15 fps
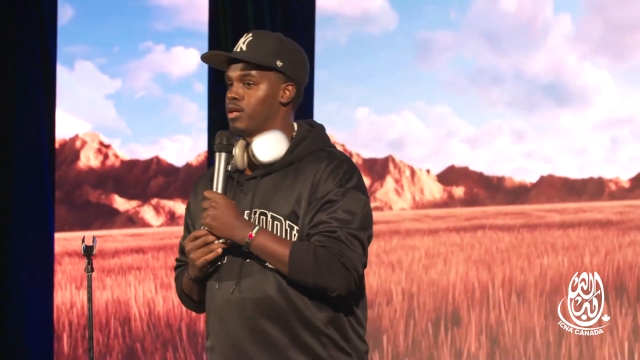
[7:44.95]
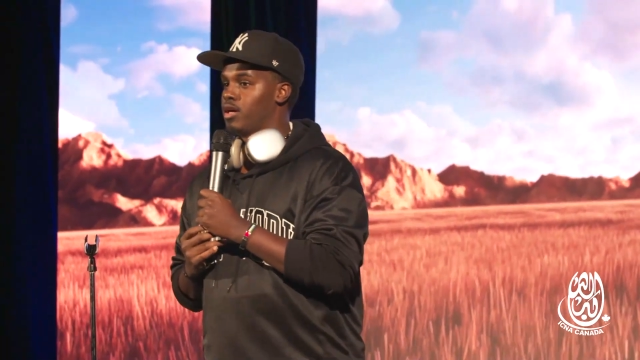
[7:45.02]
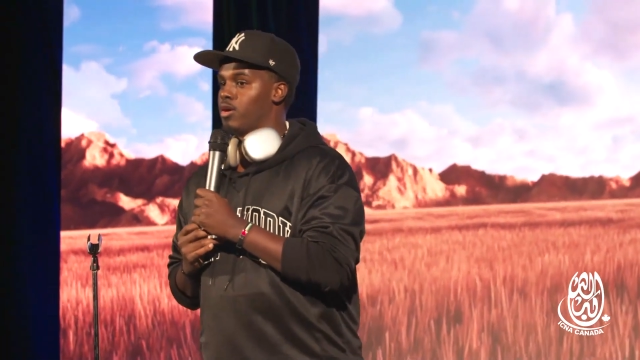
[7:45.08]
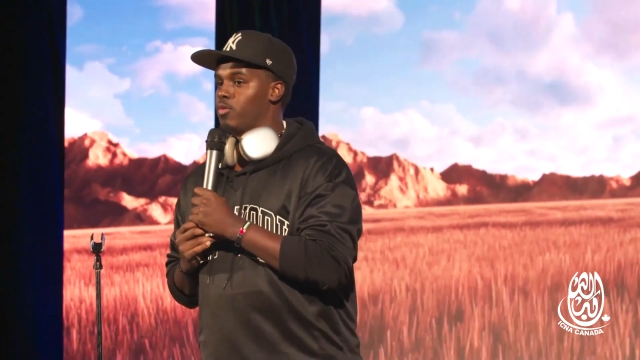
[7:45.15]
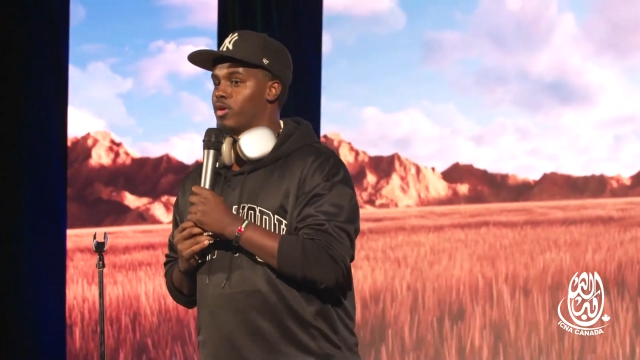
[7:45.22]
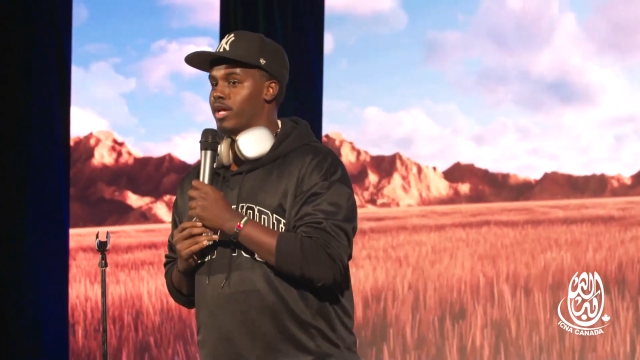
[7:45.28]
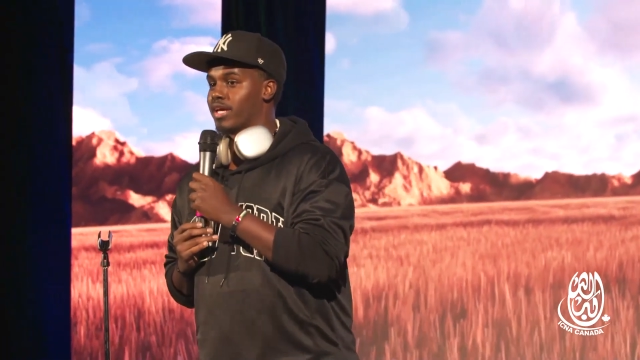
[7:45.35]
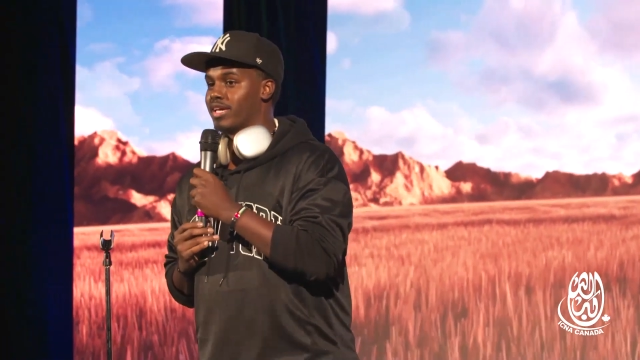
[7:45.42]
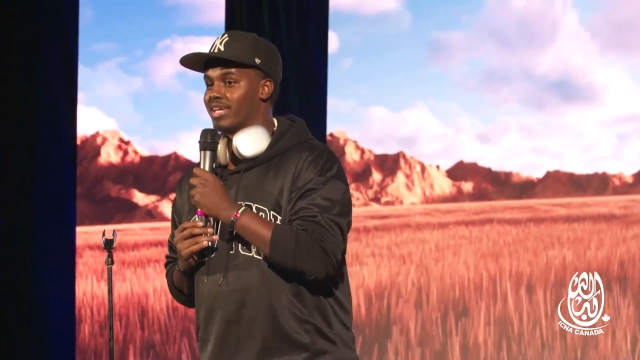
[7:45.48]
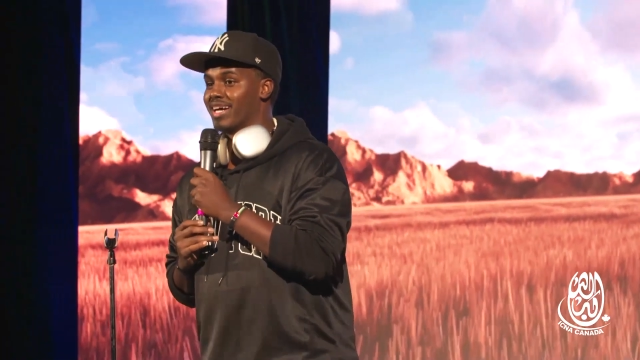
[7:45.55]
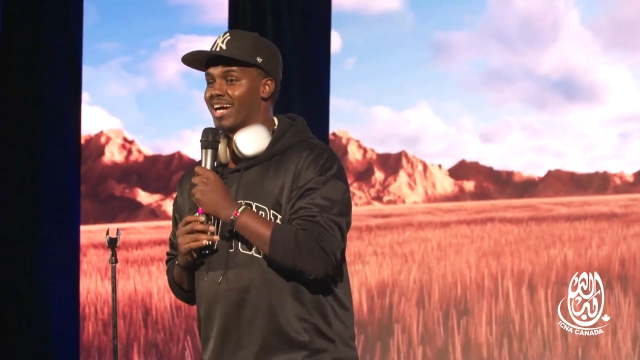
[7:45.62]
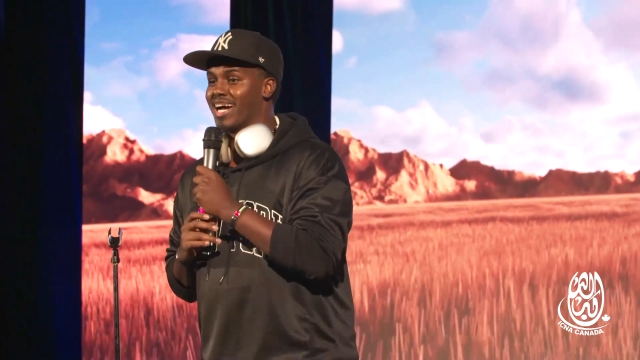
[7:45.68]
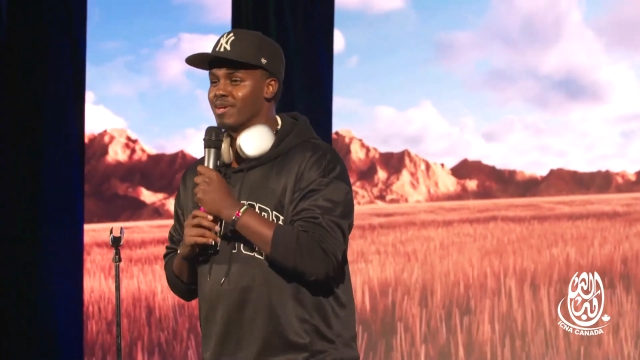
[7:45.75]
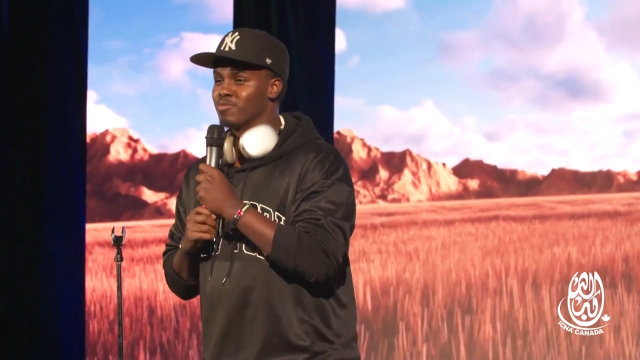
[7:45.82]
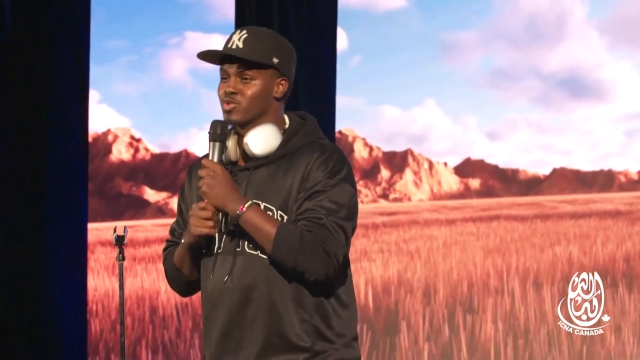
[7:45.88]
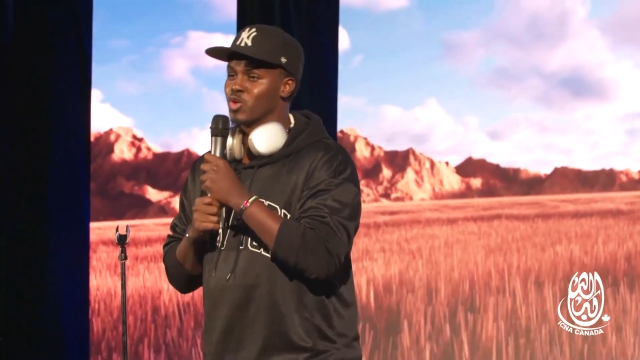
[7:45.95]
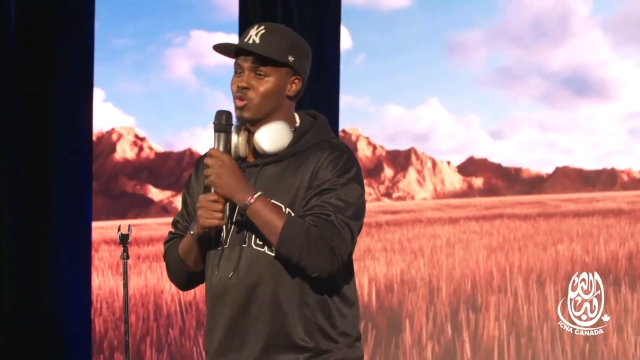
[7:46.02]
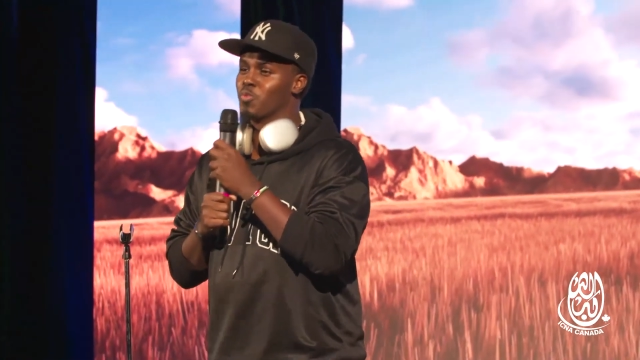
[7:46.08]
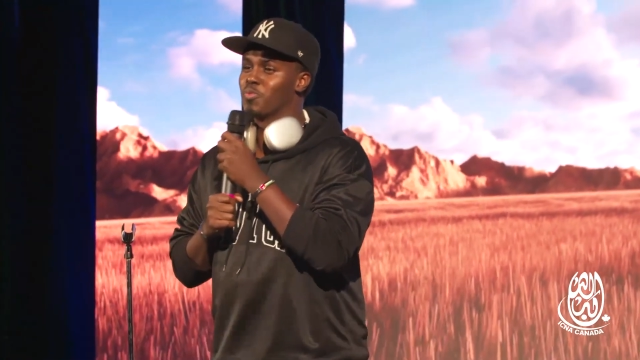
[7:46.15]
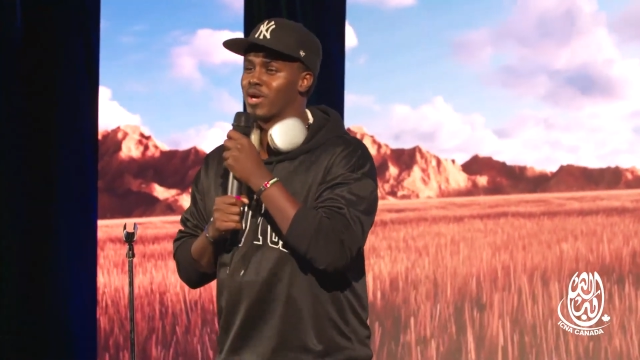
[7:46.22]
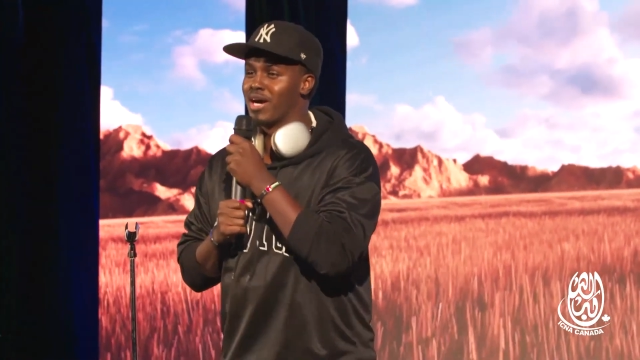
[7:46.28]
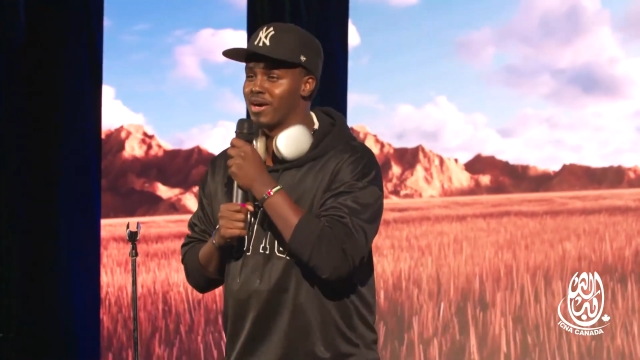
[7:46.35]
When I get a, I'm so
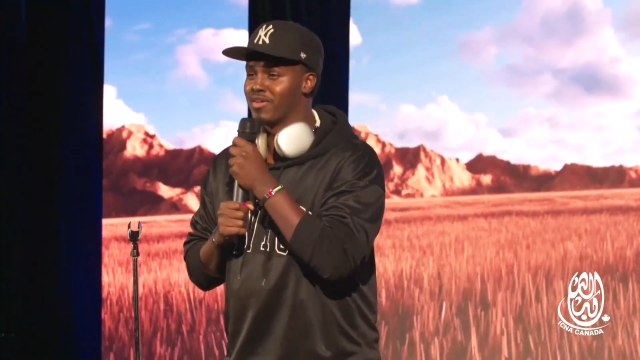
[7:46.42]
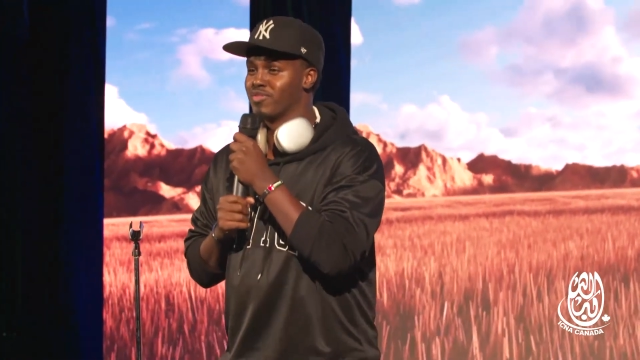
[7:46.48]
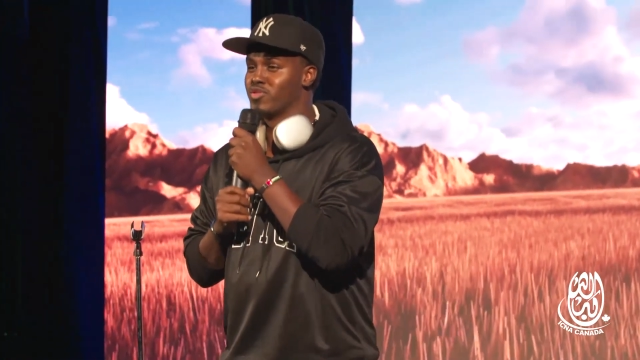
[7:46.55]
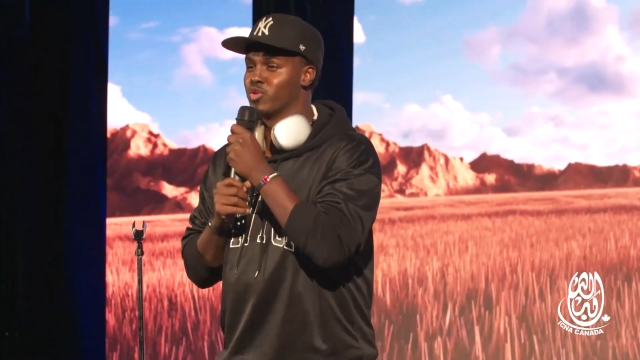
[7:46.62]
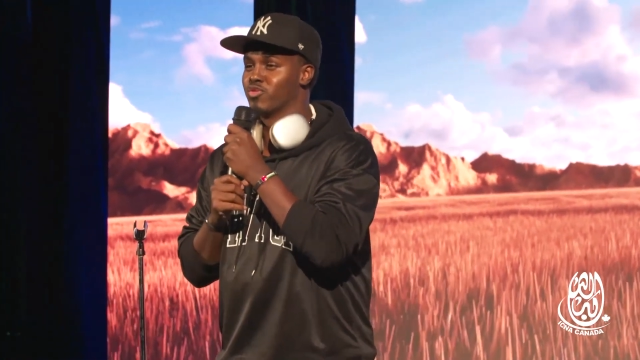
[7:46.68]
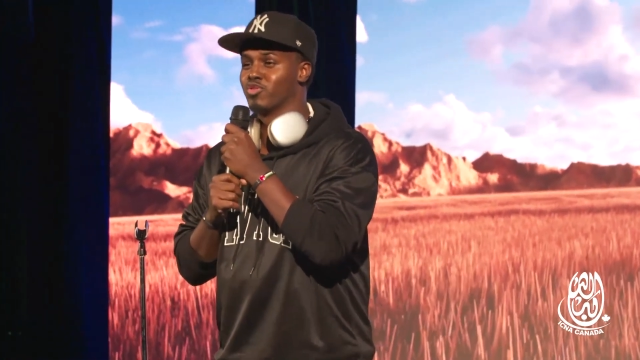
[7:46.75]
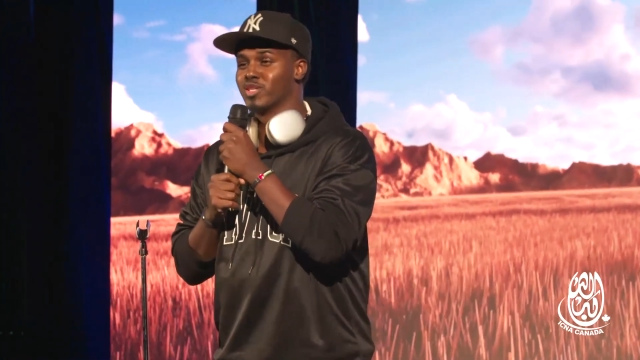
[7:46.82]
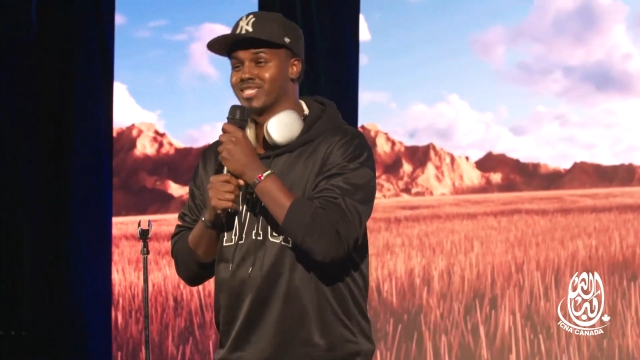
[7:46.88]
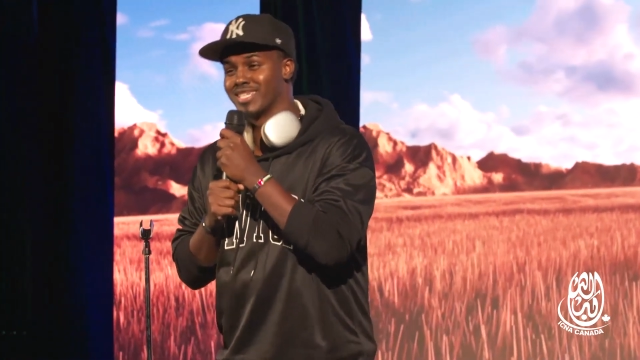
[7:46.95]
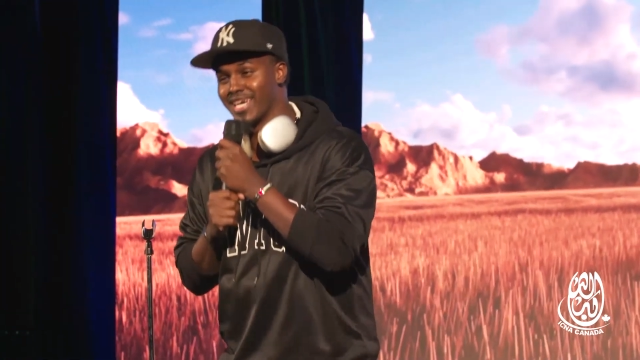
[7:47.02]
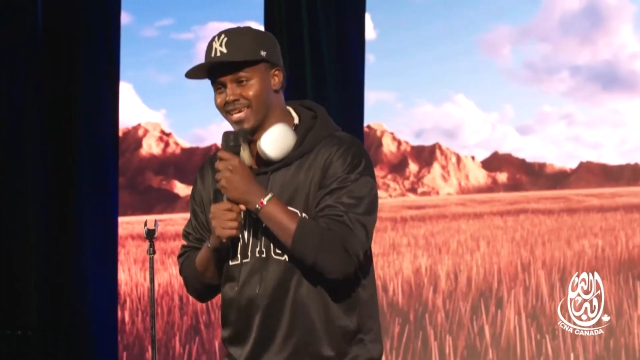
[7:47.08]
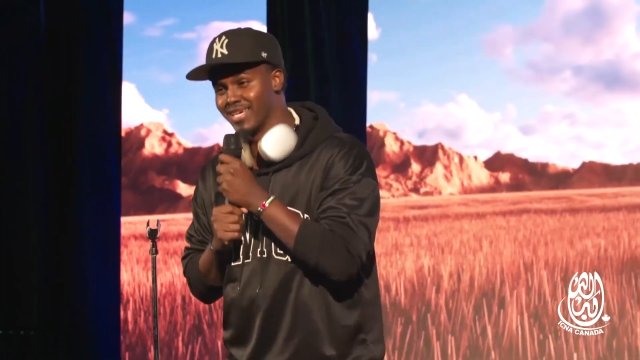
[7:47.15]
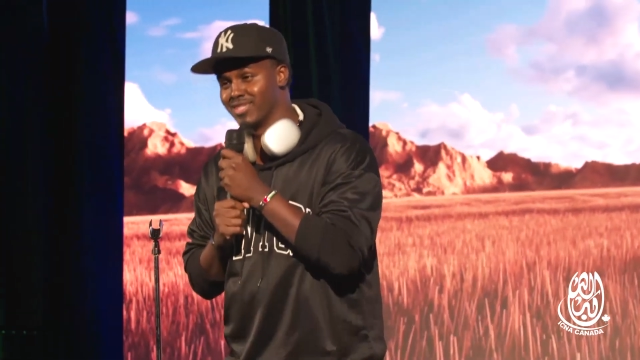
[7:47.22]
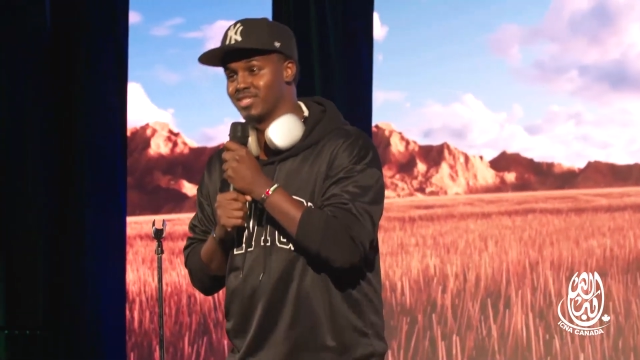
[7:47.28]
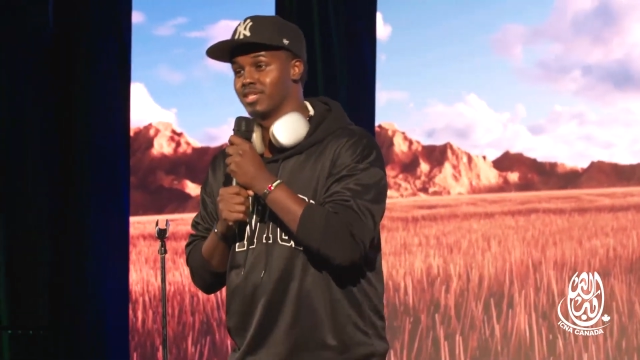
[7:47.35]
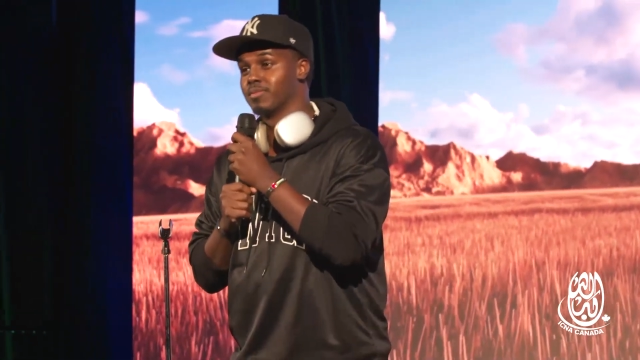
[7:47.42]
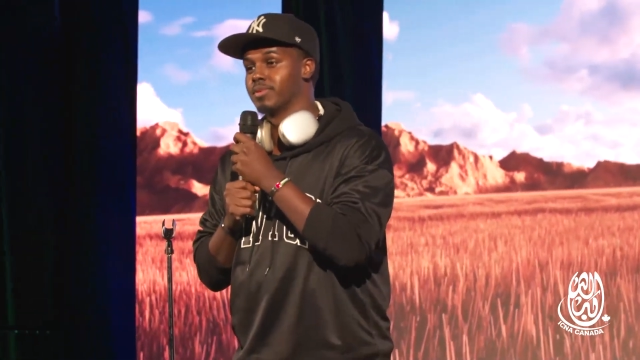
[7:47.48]
proud of you for changing,